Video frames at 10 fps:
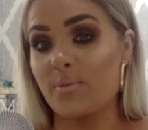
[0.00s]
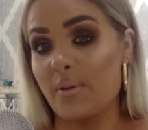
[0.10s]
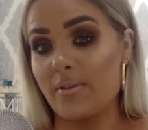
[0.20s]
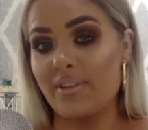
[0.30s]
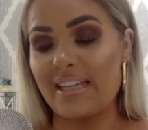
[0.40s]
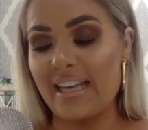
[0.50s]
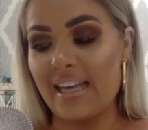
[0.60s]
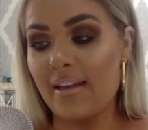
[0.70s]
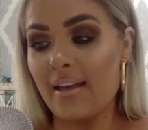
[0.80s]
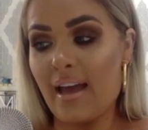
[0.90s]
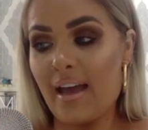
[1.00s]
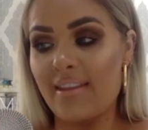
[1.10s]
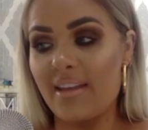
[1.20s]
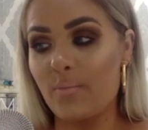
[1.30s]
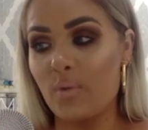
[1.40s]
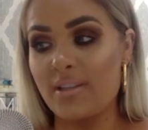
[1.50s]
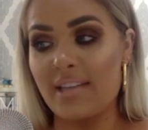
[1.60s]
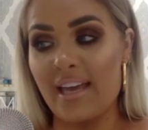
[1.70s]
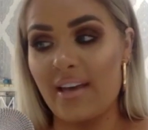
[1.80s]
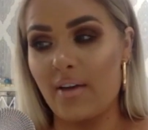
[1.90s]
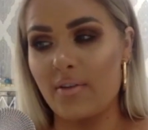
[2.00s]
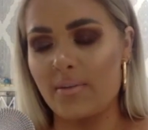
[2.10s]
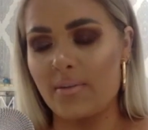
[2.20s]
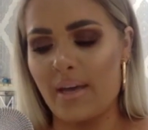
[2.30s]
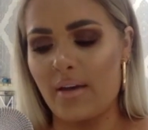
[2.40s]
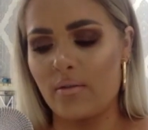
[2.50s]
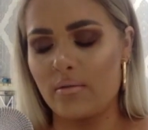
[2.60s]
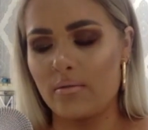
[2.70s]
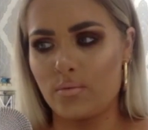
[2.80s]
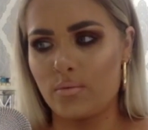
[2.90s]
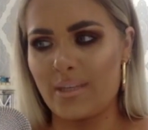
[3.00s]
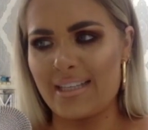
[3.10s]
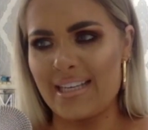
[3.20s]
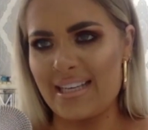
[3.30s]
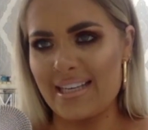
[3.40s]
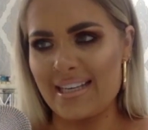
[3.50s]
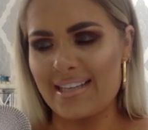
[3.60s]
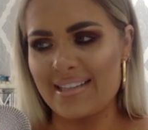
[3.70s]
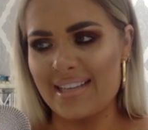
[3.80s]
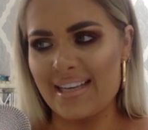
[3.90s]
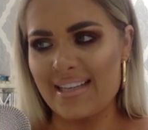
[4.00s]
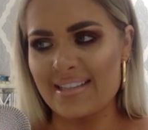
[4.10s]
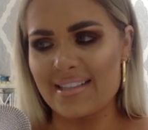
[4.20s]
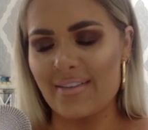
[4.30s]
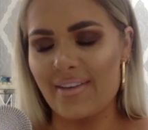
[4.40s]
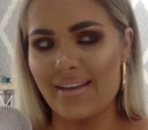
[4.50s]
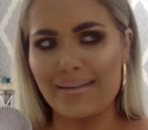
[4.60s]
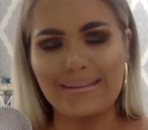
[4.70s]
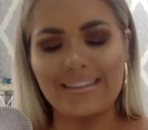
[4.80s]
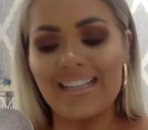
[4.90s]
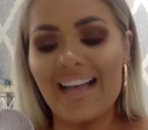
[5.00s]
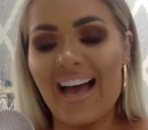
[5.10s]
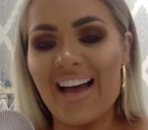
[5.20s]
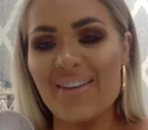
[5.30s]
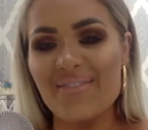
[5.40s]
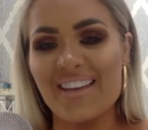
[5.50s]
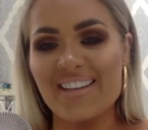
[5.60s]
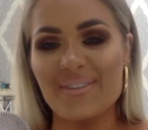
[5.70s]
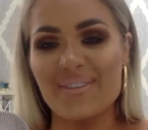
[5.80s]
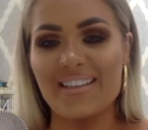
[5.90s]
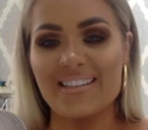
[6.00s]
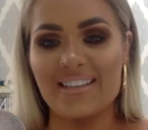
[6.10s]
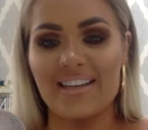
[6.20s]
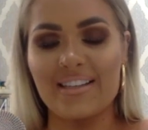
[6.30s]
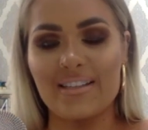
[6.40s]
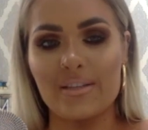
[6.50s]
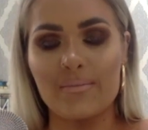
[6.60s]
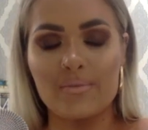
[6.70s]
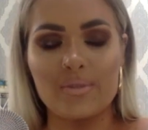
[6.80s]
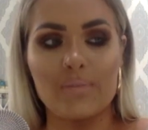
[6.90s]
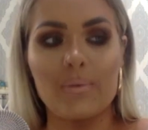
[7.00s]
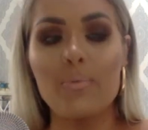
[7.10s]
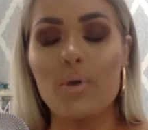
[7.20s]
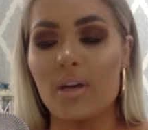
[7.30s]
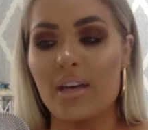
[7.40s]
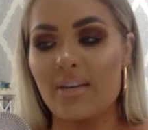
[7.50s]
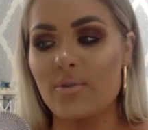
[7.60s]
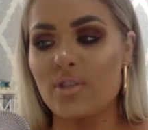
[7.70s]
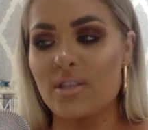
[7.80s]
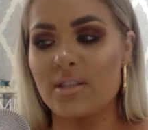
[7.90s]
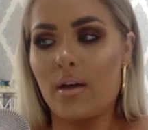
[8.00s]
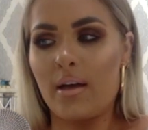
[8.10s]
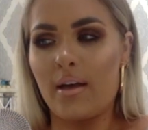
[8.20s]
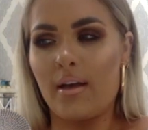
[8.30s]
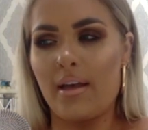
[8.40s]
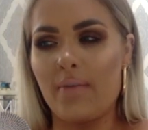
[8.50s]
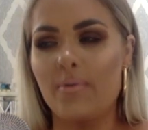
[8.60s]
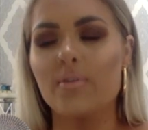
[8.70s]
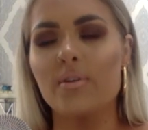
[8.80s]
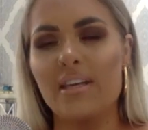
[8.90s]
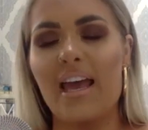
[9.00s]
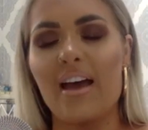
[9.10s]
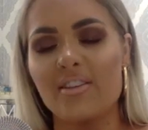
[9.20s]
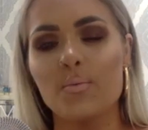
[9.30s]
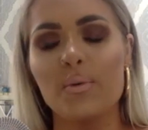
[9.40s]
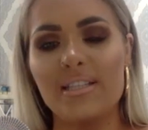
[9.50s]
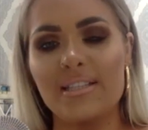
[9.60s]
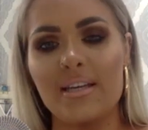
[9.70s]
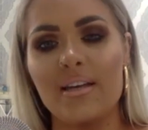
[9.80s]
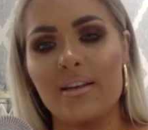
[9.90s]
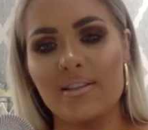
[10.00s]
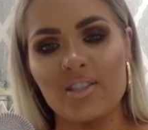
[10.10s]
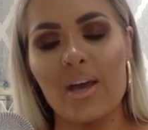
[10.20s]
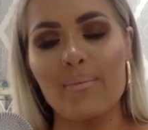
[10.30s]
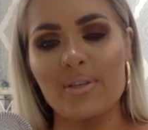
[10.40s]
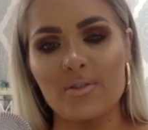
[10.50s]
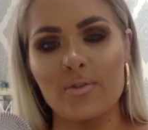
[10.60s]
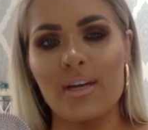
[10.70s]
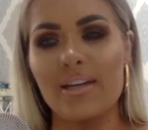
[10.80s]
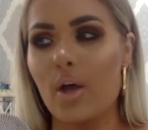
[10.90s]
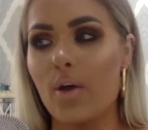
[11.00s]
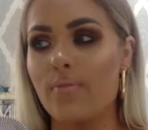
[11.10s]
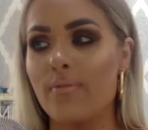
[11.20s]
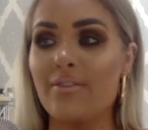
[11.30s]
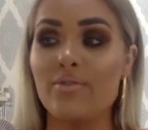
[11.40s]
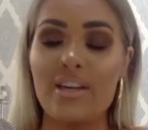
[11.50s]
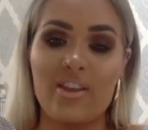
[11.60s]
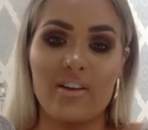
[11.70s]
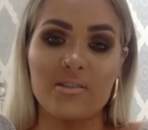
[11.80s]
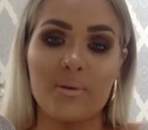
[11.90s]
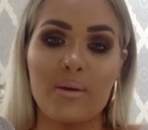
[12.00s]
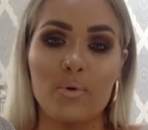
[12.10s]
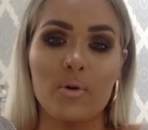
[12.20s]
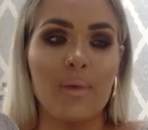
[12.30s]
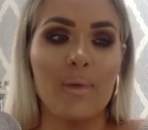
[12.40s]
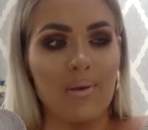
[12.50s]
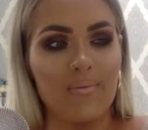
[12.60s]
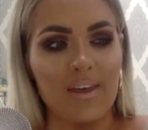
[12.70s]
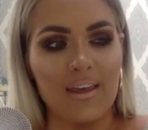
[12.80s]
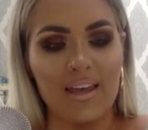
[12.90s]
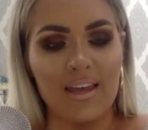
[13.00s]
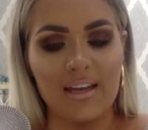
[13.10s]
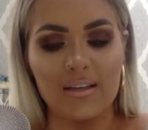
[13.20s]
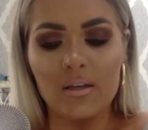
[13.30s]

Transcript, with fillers: to it really. And then one day I was about 26, I think. That's when I started doing my book, and I just wanted to share my story and hopefully reach out to people who may be thinking,